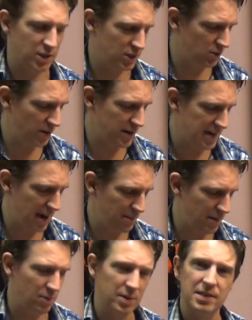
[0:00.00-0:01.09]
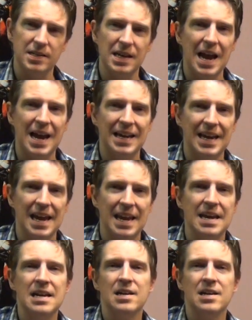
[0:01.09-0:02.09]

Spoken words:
Just to recap that once again.